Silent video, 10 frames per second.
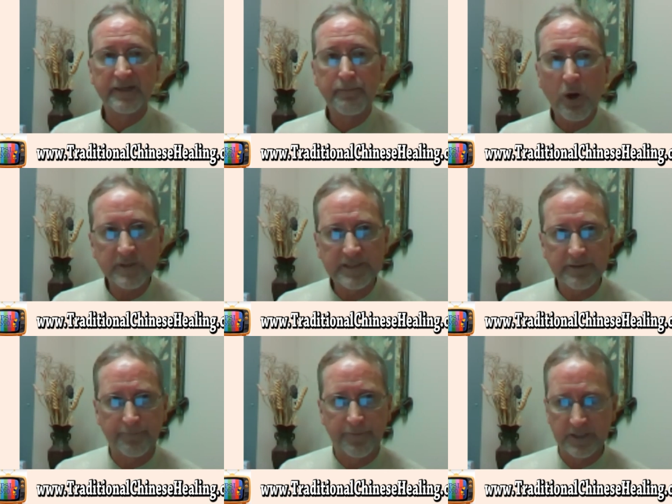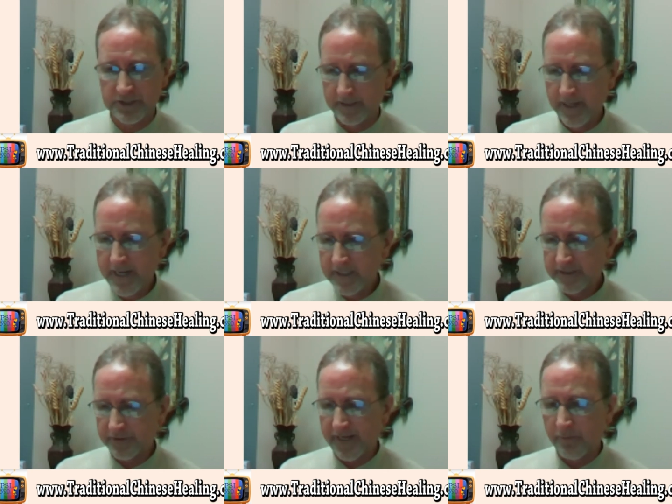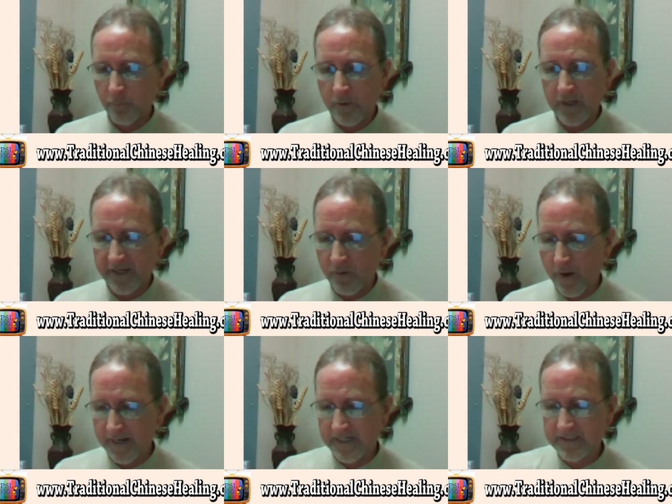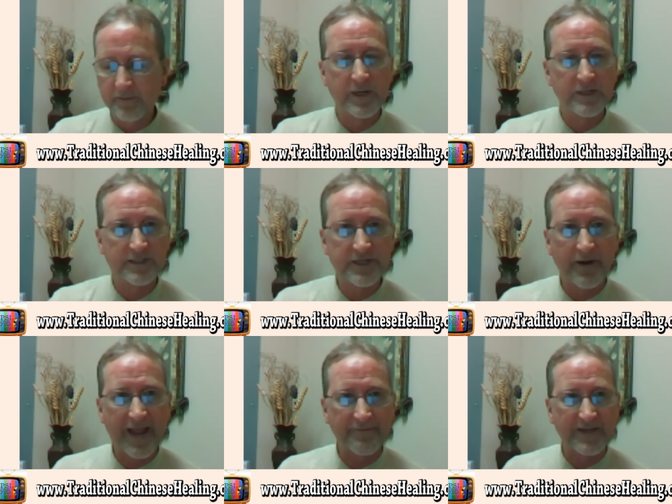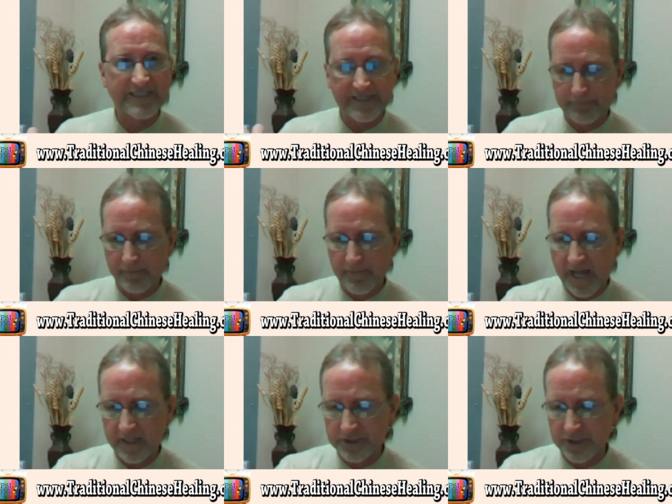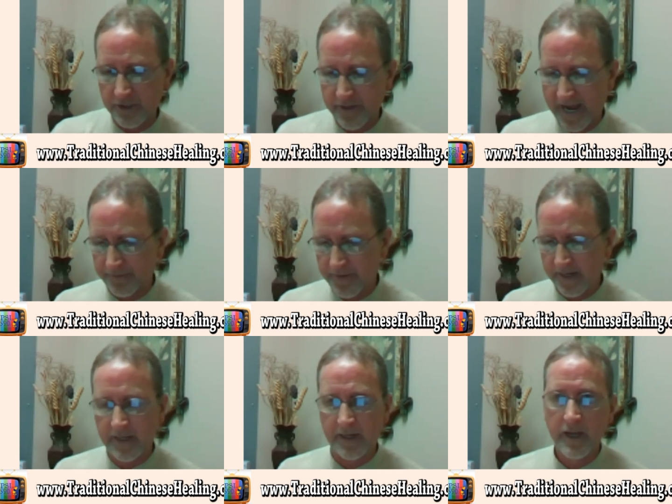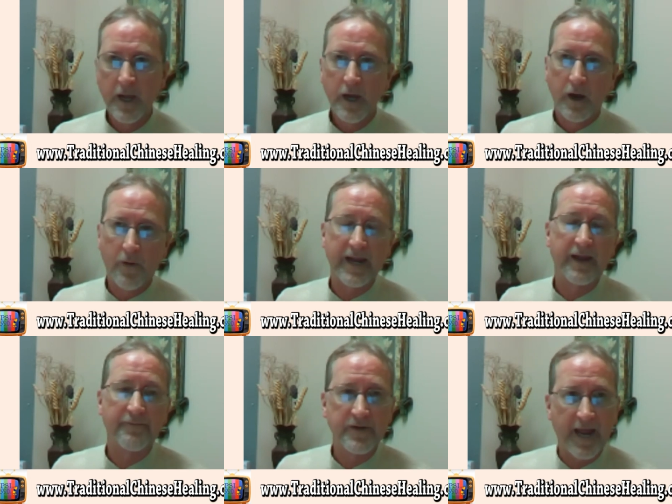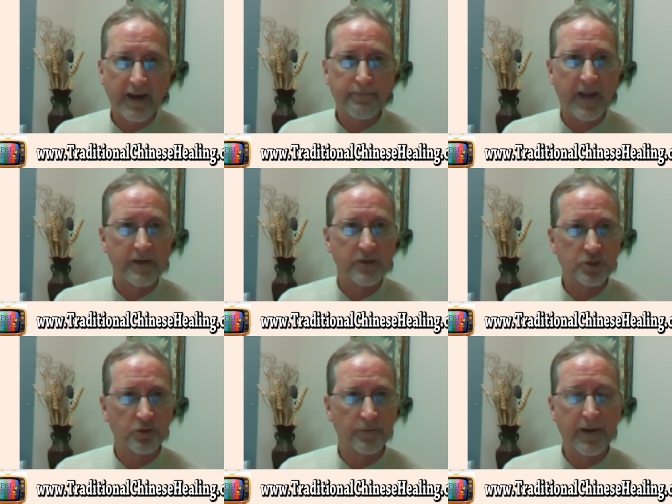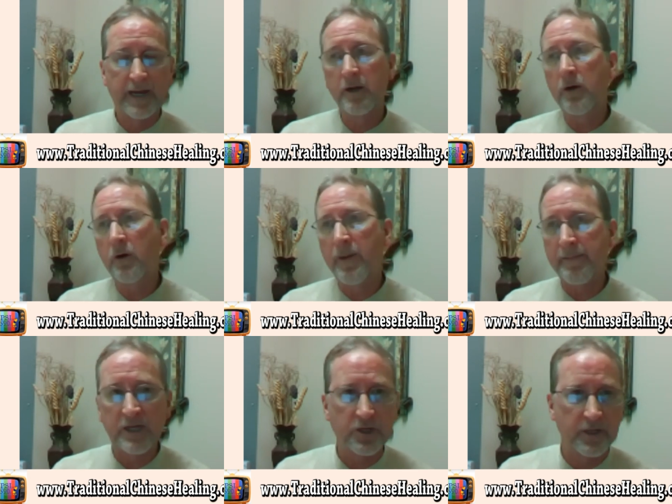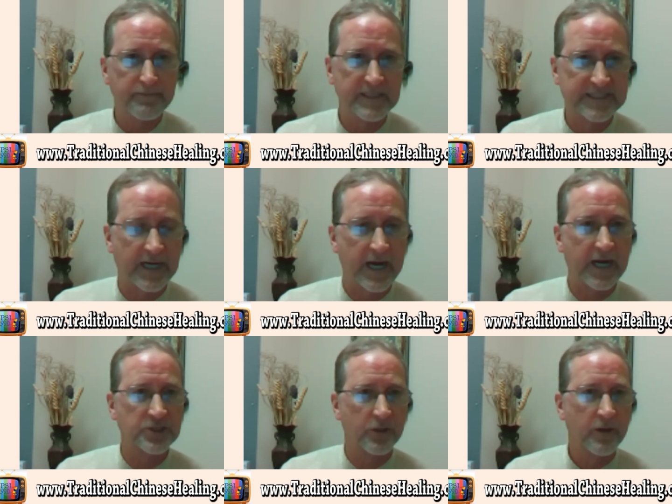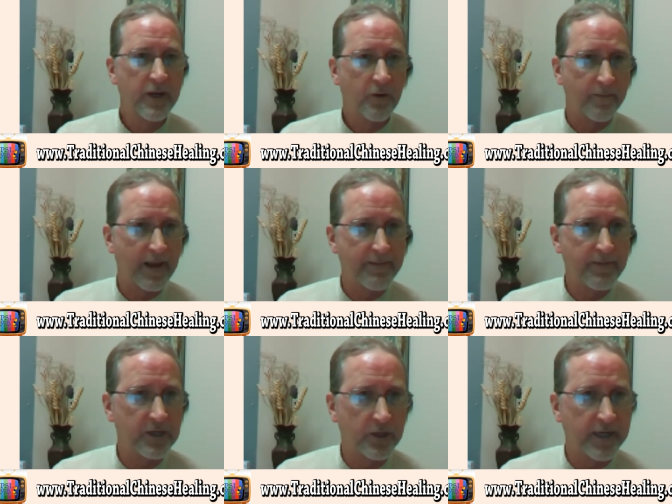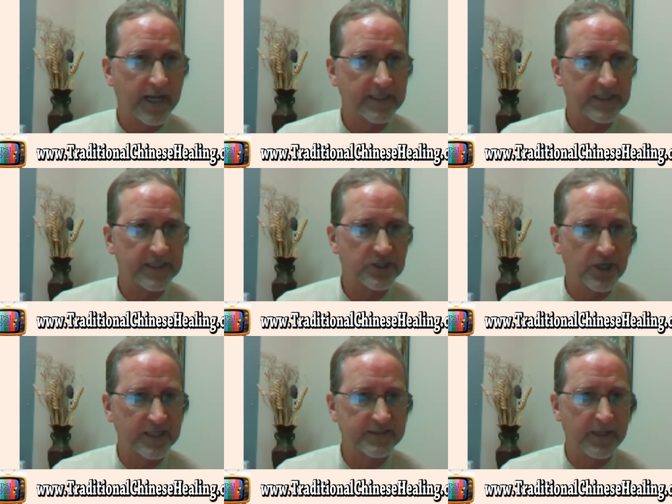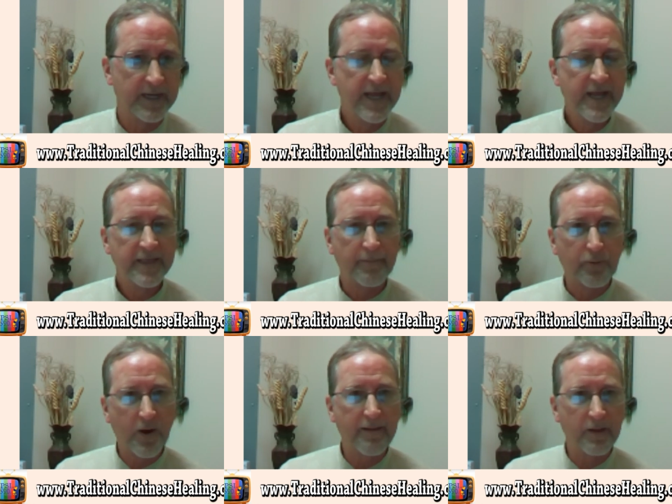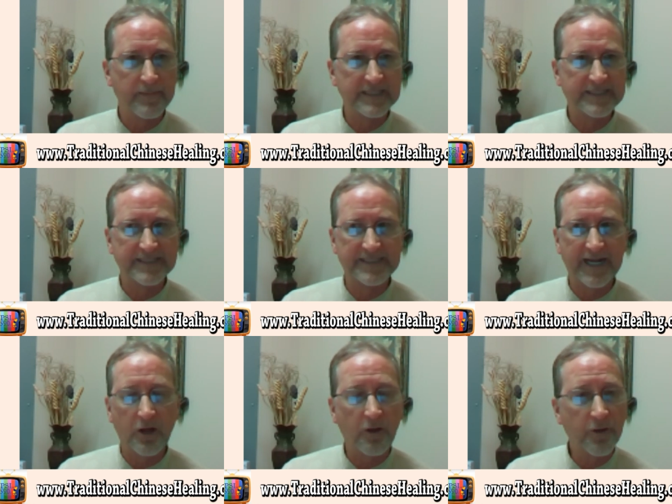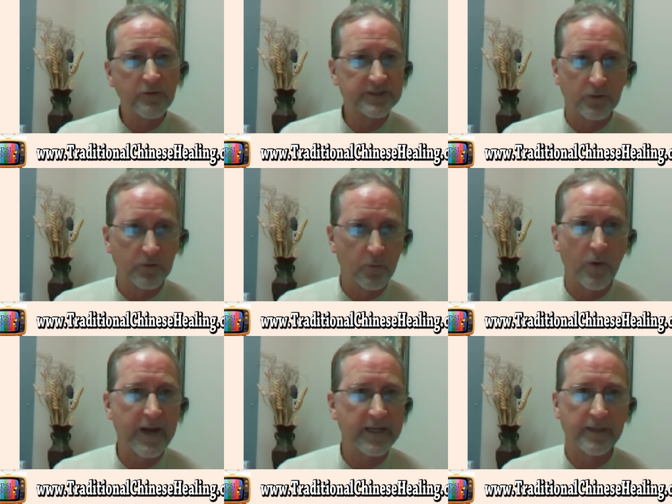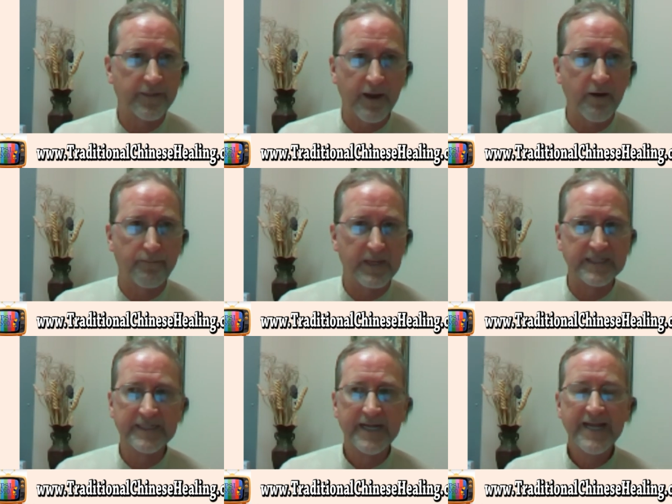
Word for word: supposed to function so that really when it when you start having symptomology, you're not thinking, oh, I have neck pain or shoulder pain, and oh, maybe good massage or or maybe good as an adjustment. The problem is, is that all those are great therapies,